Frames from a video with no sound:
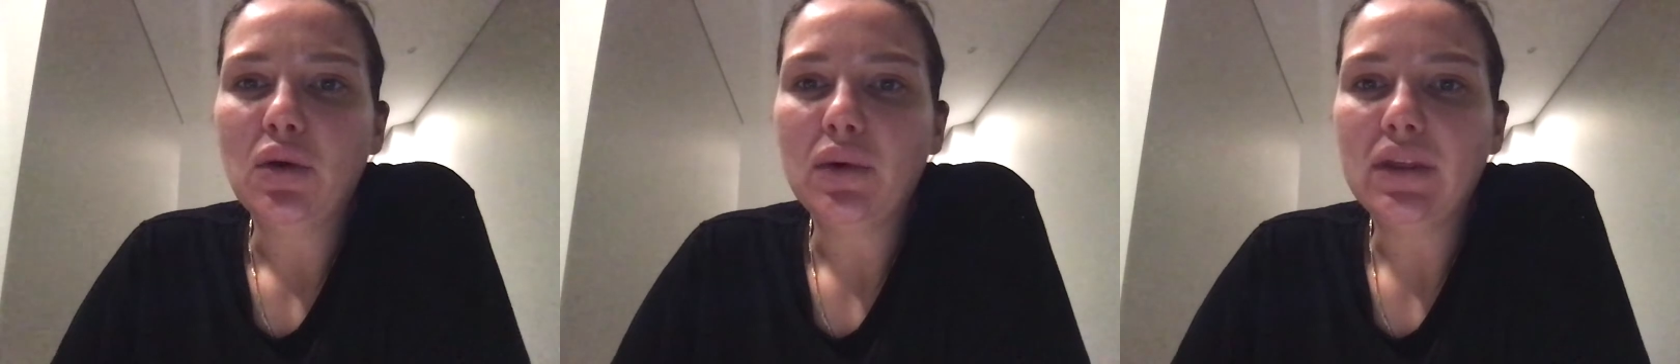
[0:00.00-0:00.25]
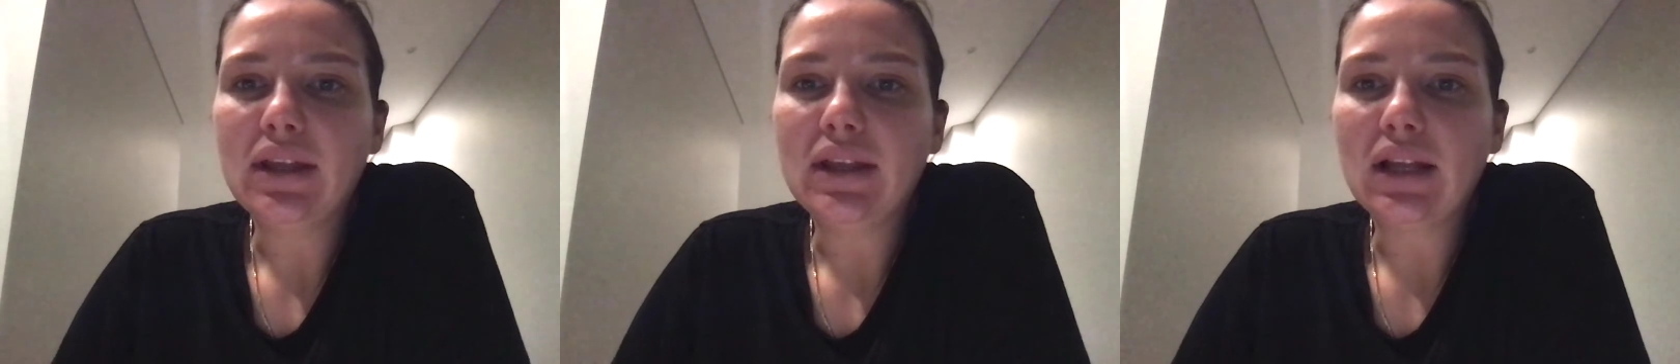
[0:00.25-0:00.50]

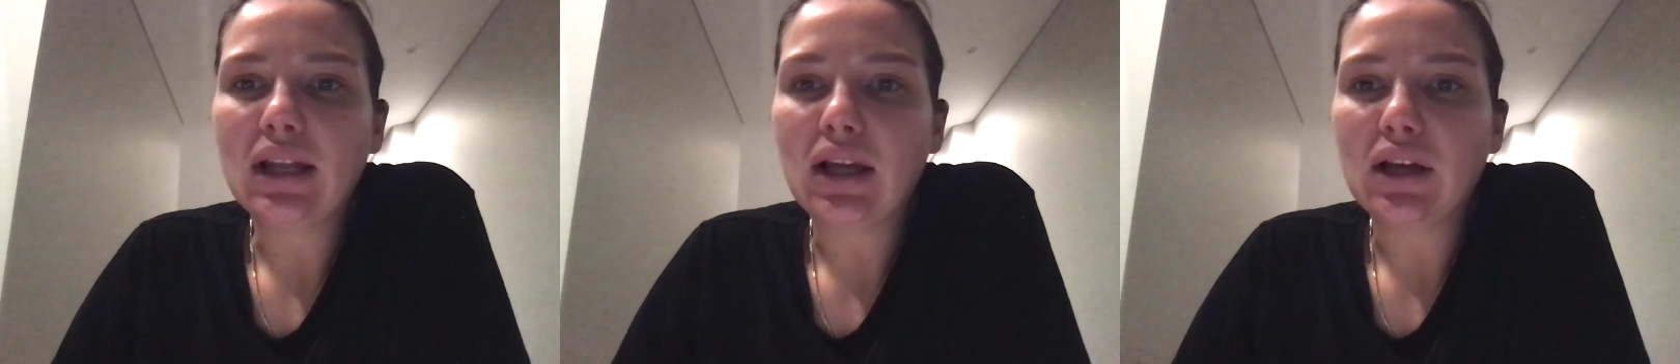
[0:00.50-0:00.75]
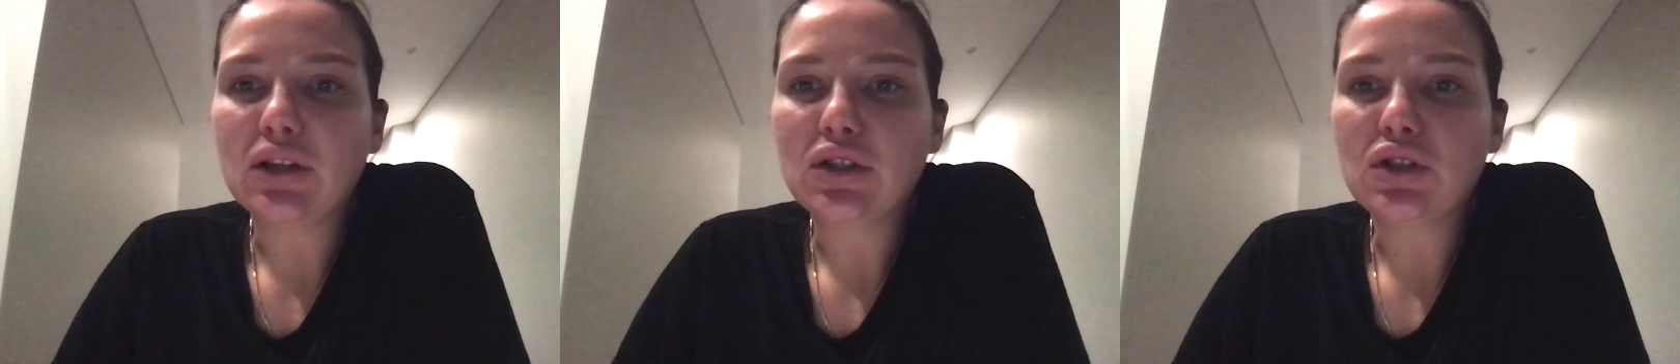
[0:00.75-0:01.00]
within the
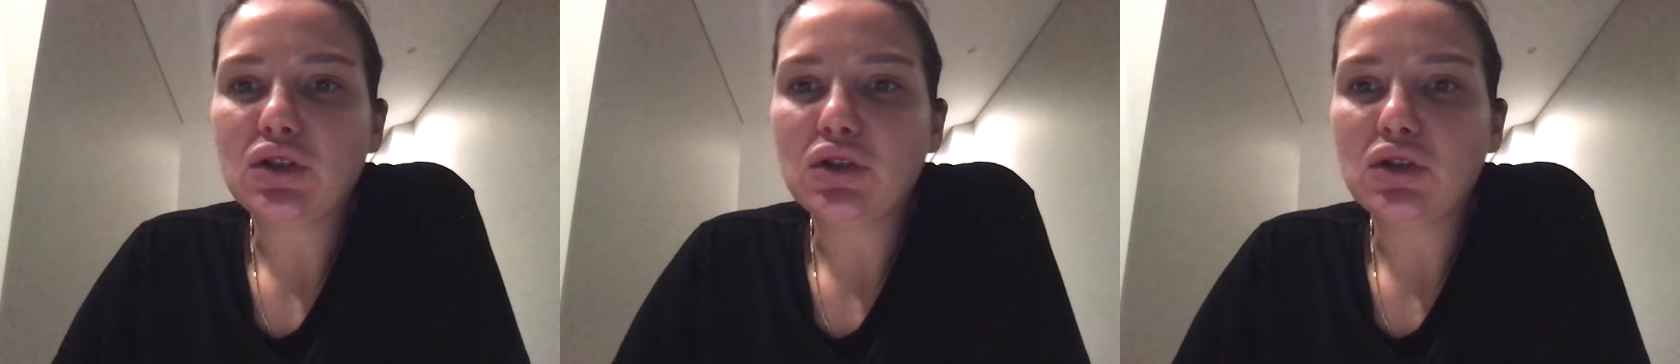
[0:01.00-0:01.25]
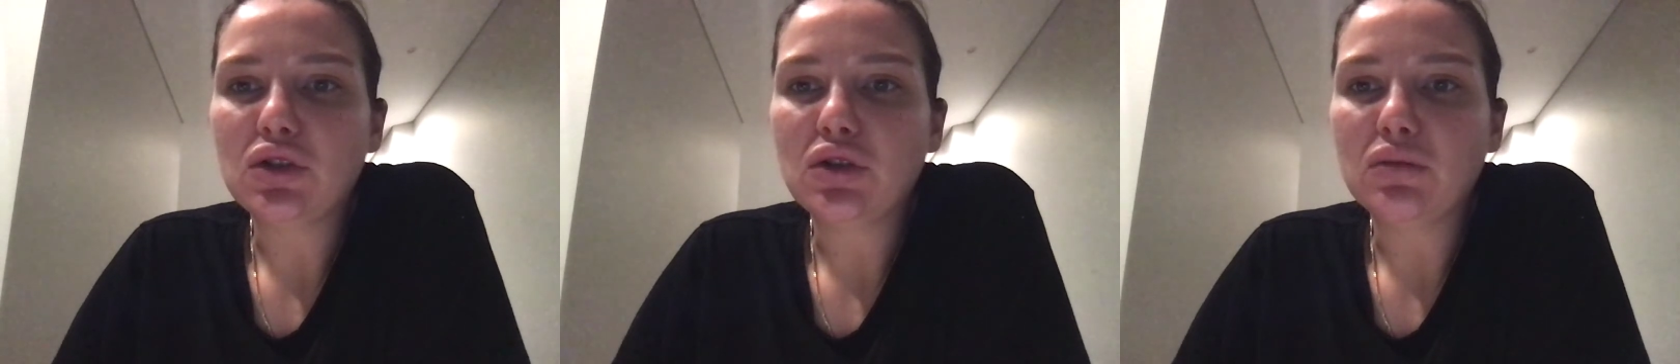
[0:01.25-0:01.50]
lungs
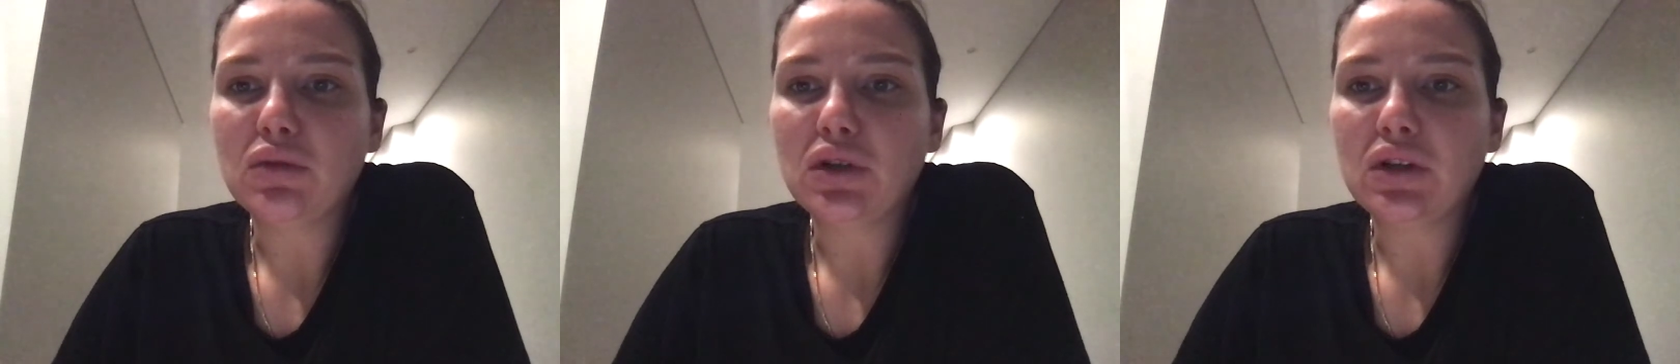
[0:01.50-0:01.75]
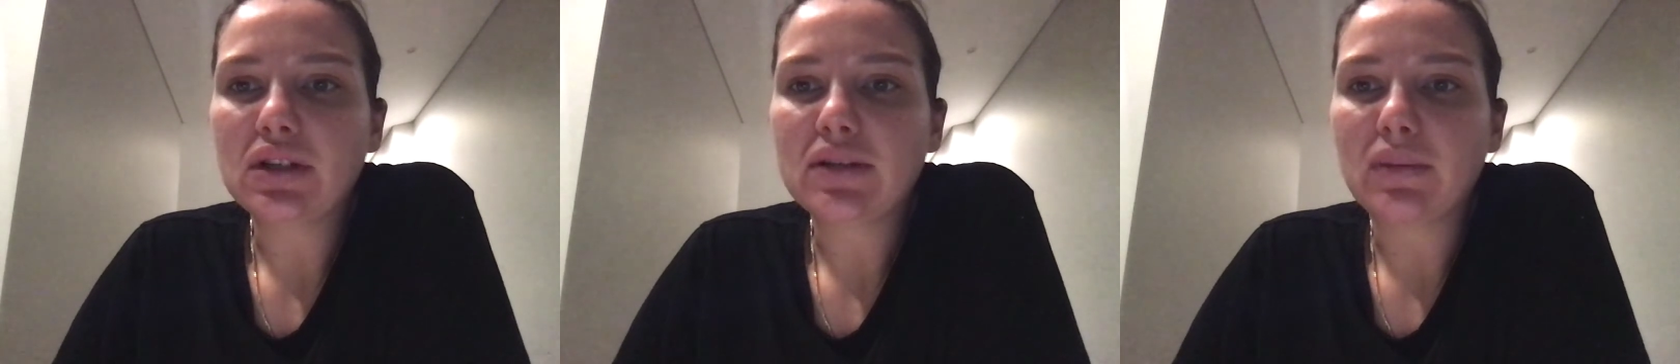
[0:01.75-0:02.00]
due to
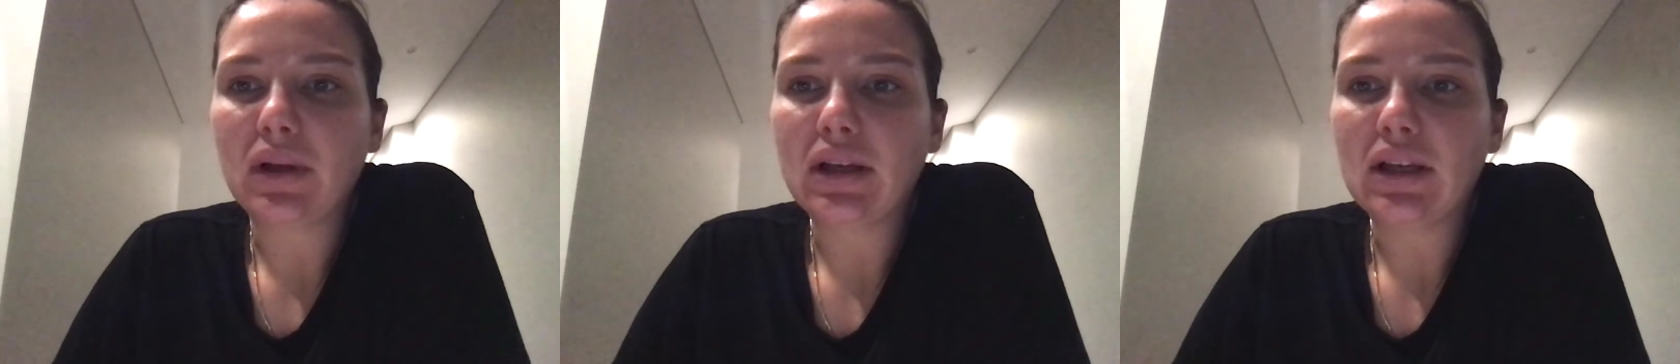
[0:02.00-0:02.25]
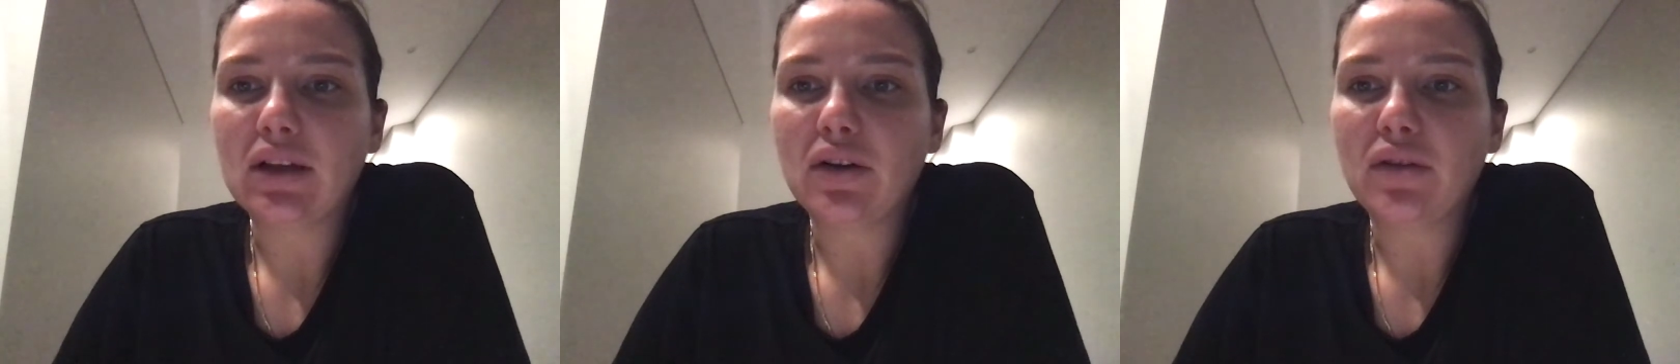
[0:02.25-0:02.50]
mucus
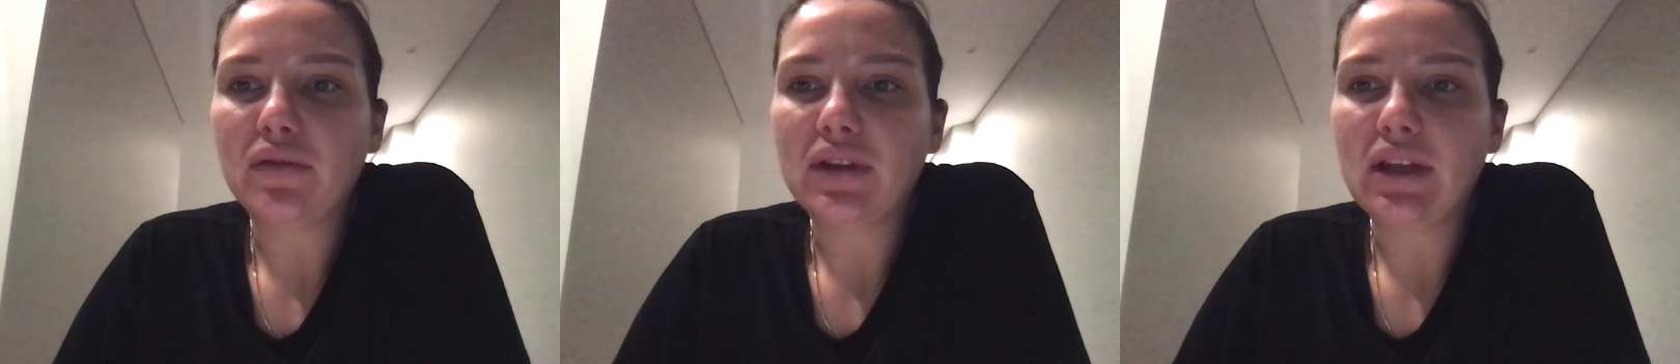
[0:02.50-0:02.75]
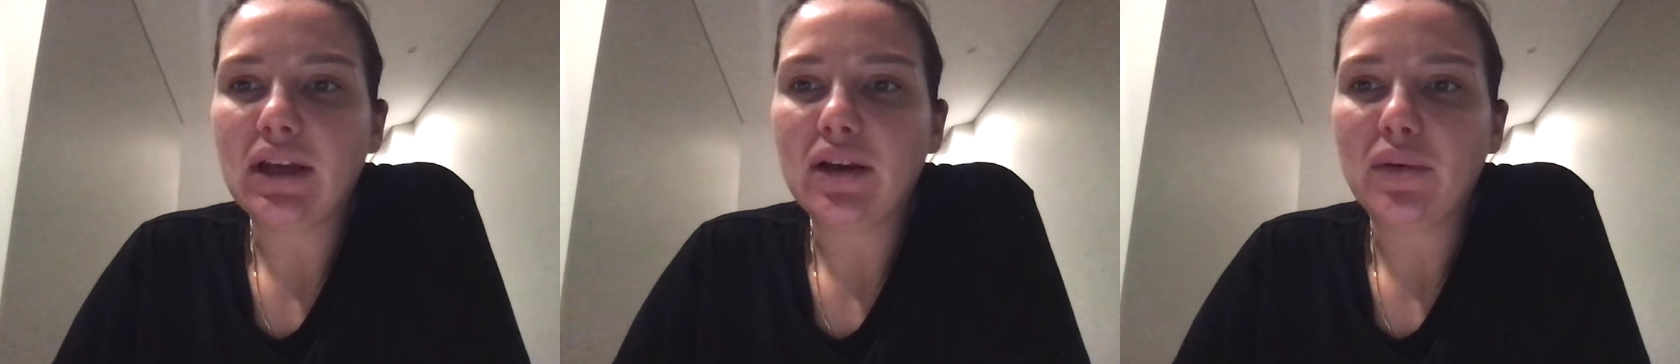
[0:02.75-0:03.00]
plugging of
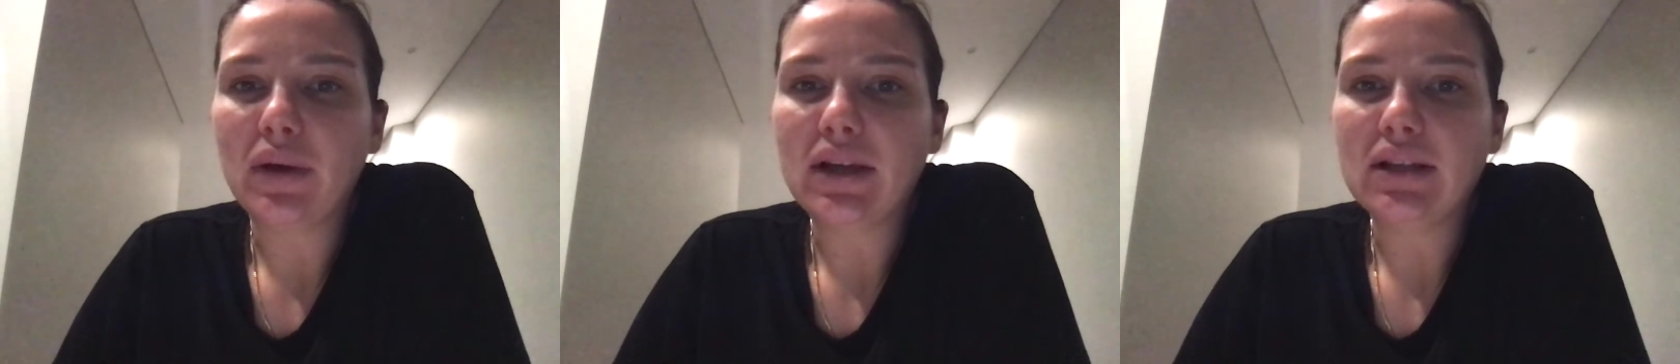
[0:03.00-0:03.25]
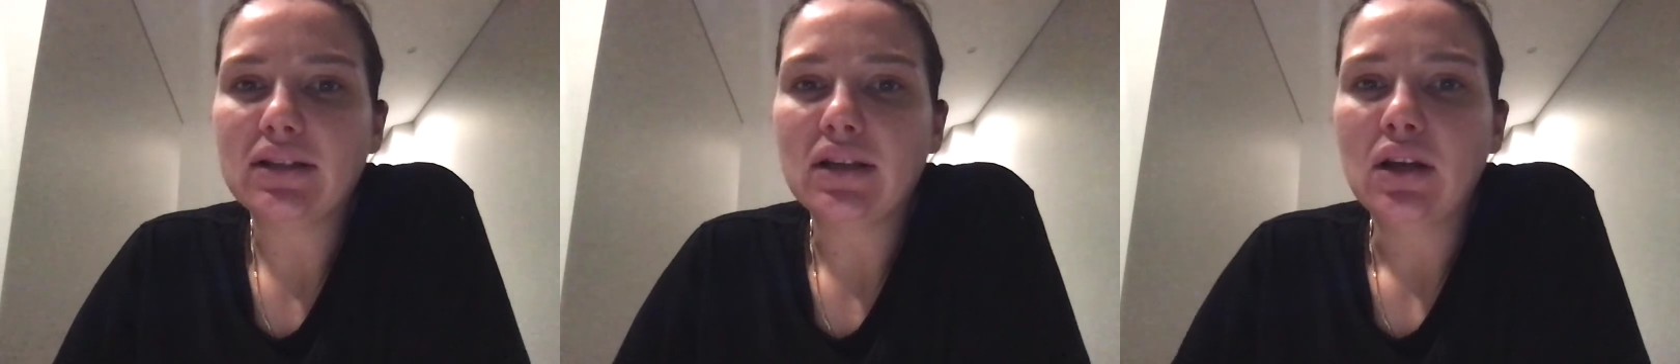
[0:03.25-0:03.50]
the airways,